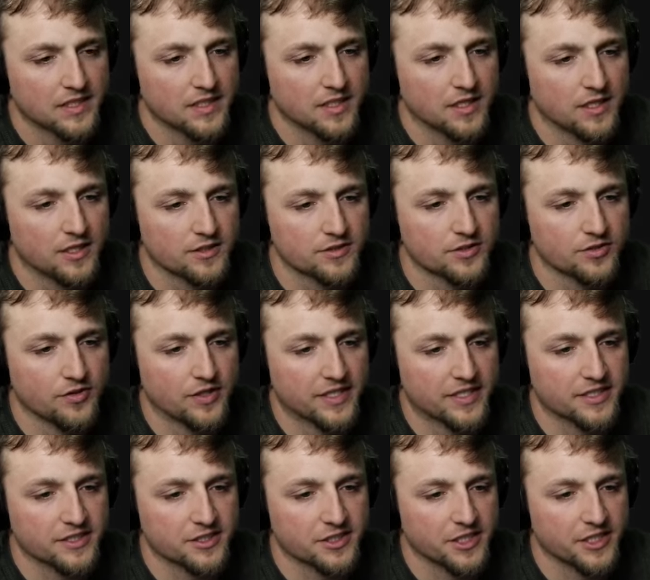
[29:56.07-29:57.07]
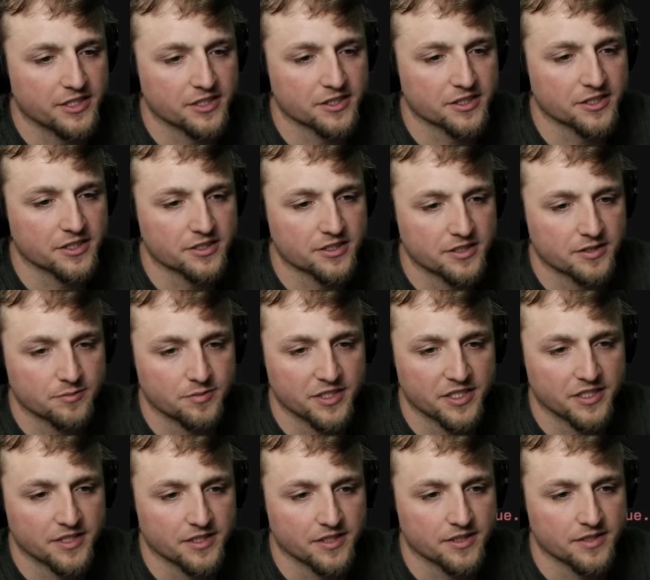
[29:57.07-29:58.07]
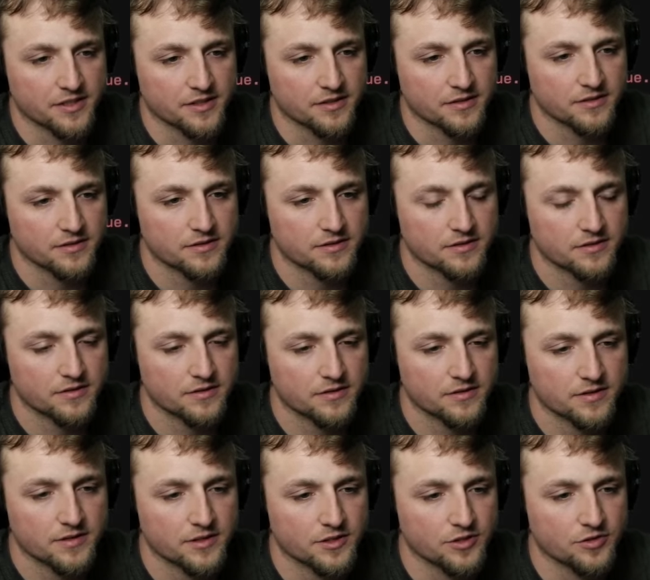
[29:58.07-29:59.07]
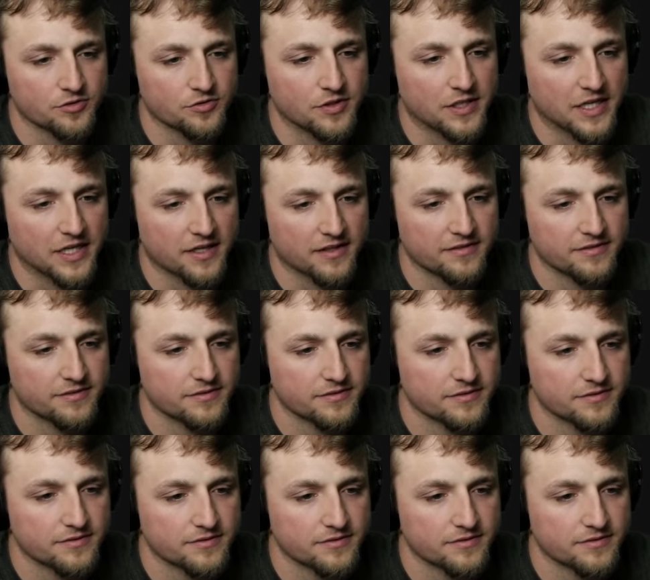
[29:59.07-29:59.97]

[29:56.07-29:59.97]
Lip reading: Also, I can change this to be UF.